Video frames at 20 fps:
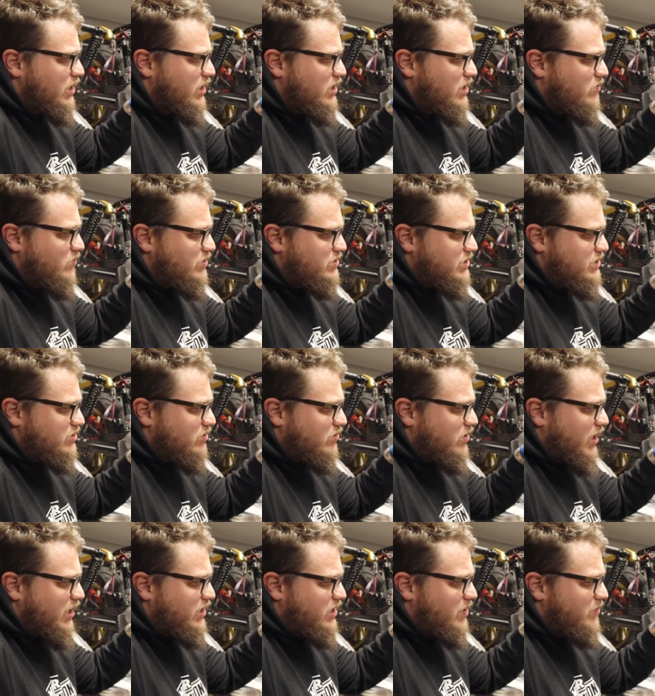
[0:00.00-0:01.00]
And then once these are
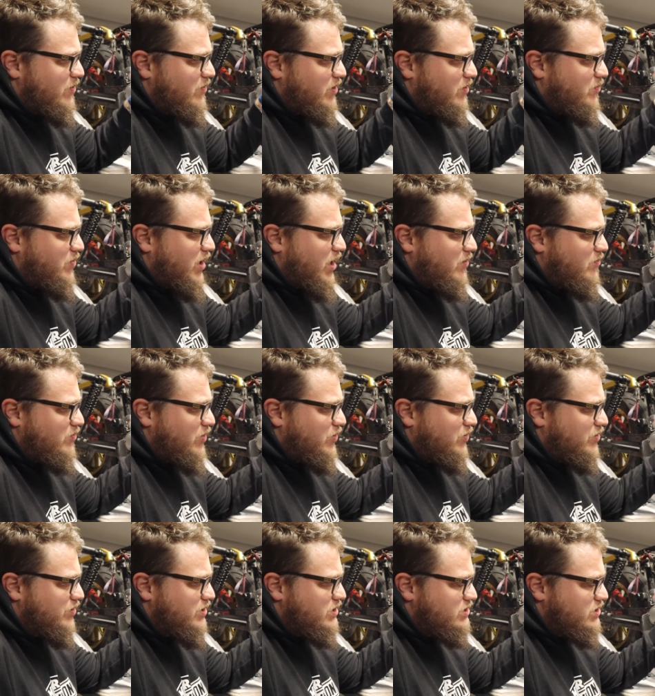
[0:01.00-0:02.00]
lined up, I'm going to pop
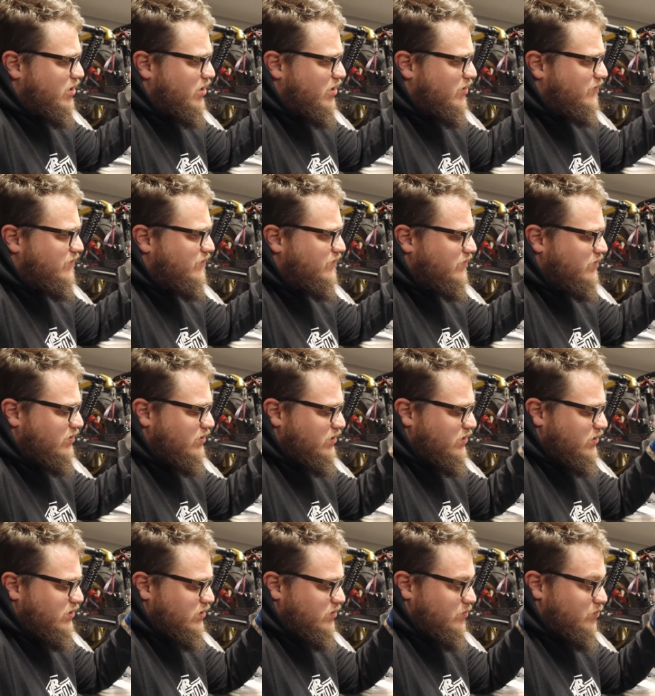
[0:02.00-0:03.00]
both of these off,
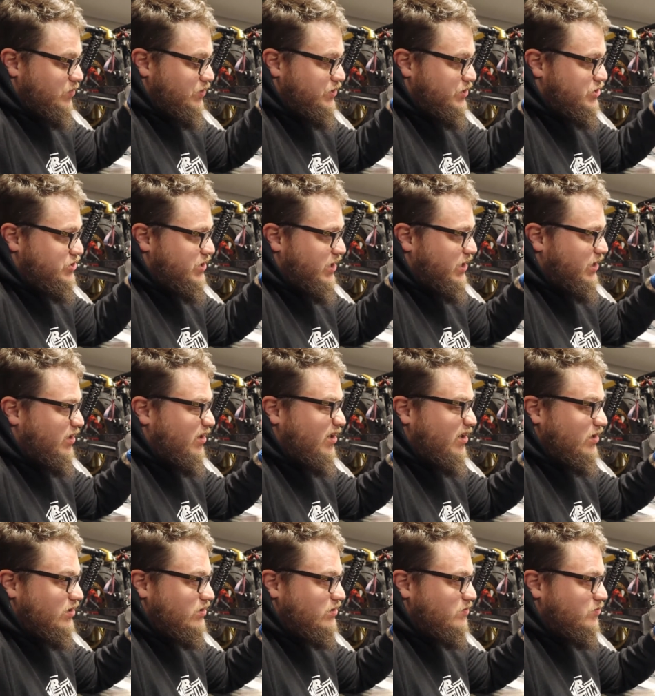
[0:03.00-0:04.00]
put the chain
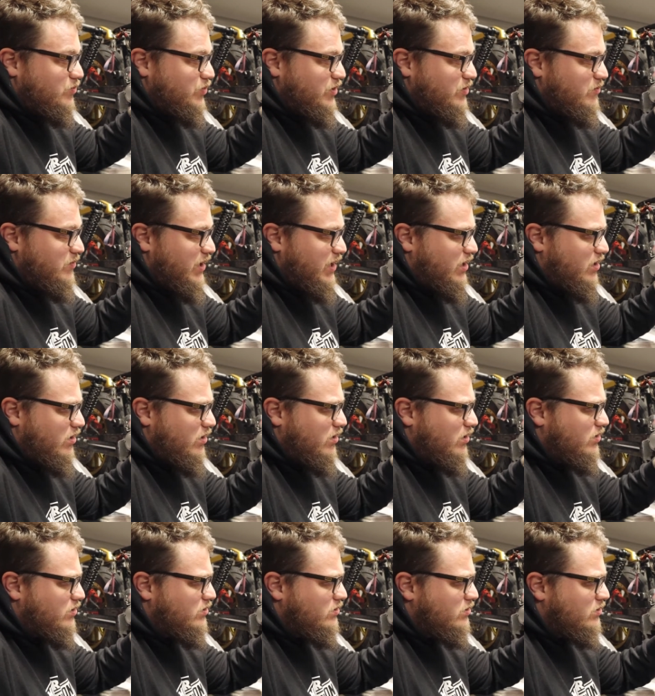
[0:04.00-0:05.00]
on, put them back
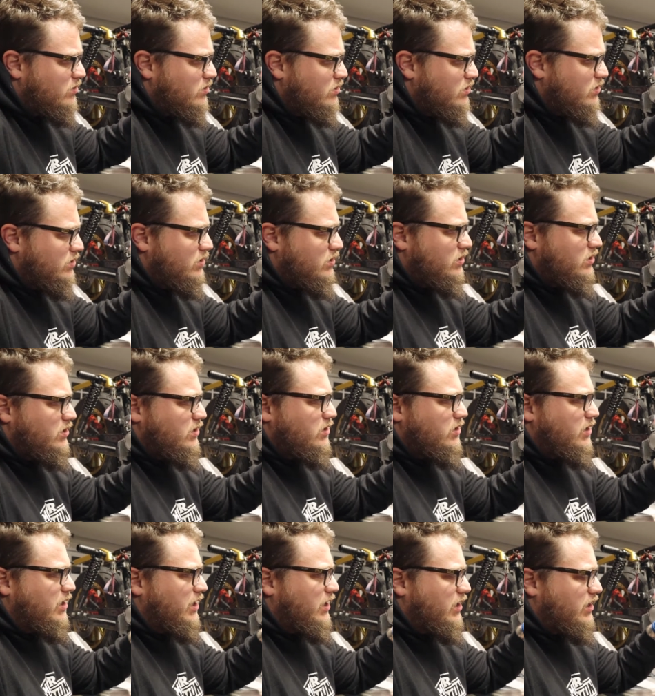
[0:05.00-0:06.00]
on.
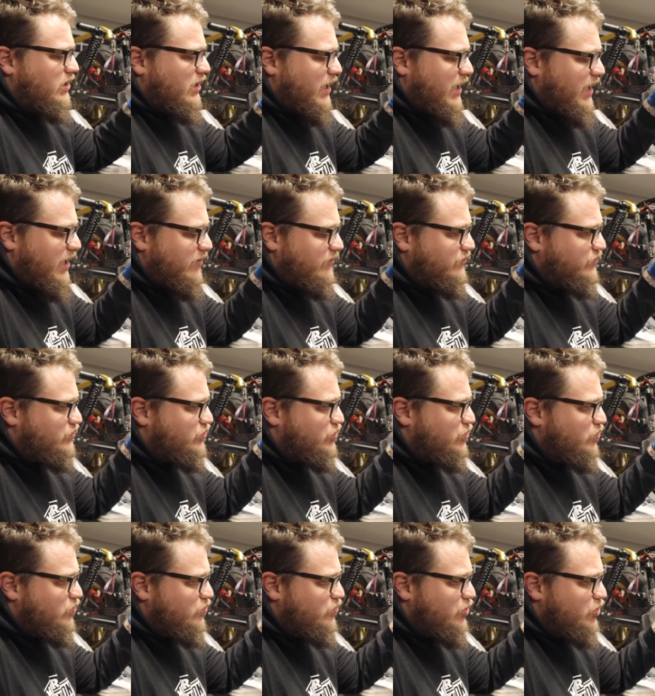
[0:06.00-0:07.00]
And I have
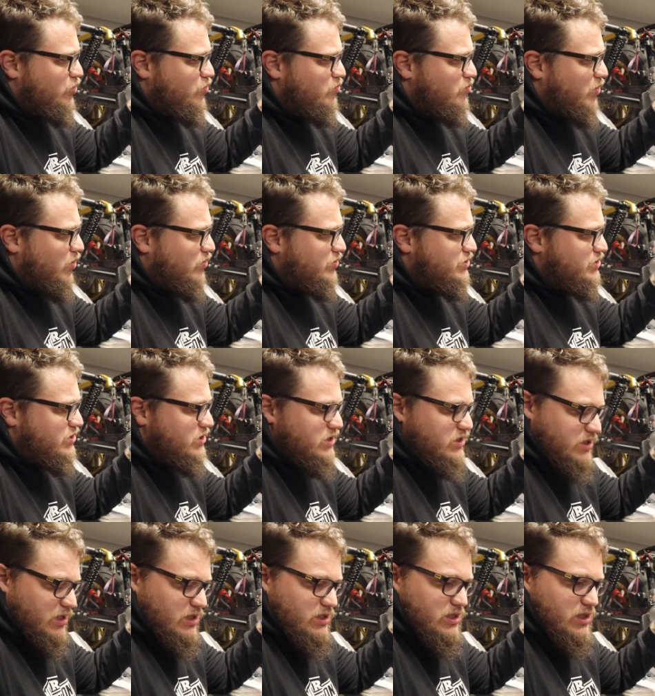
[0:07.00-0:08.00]
two new bolts. It
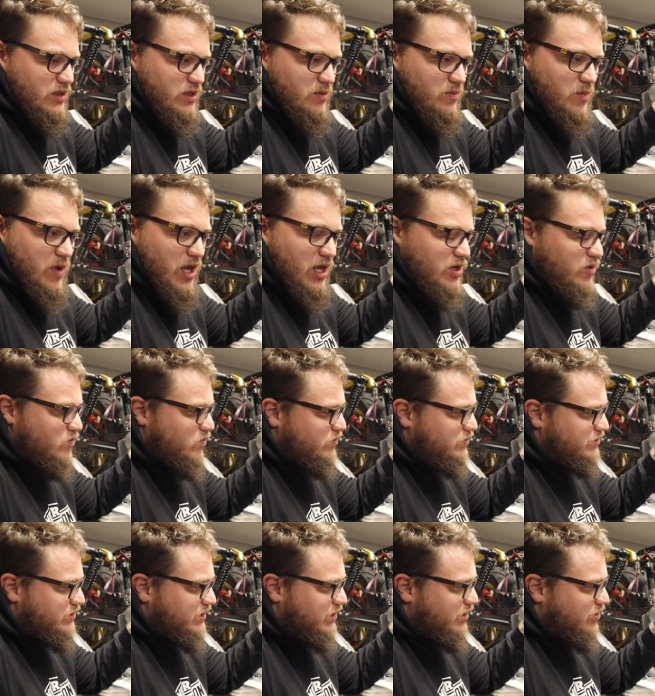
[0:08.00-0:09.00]
says in the
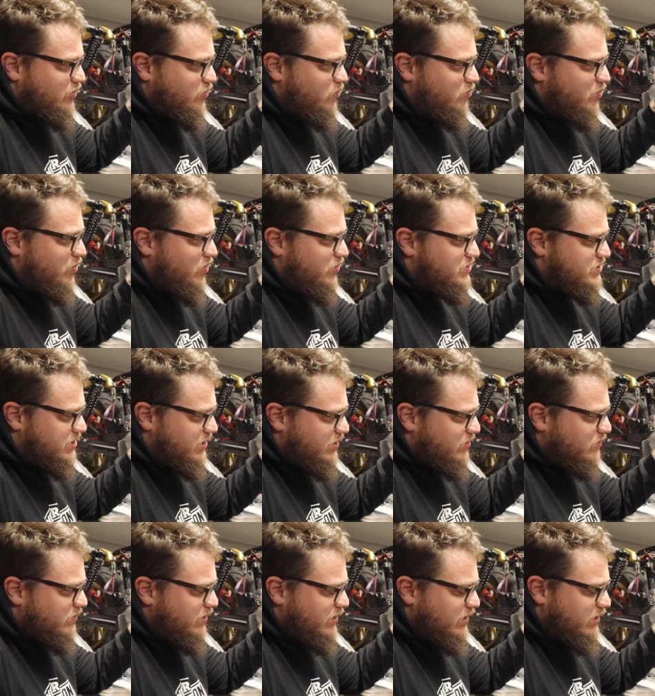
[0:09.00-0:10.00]
manual to get new bolts
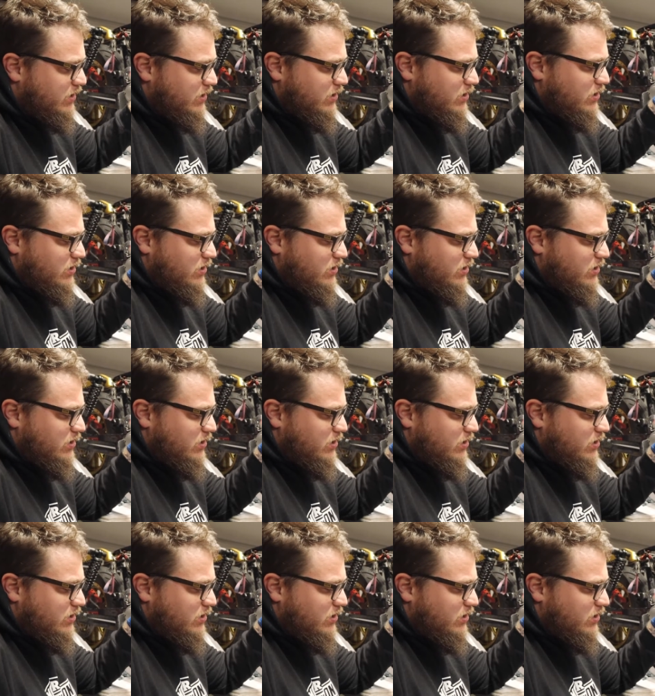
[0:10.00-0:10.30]
anyway.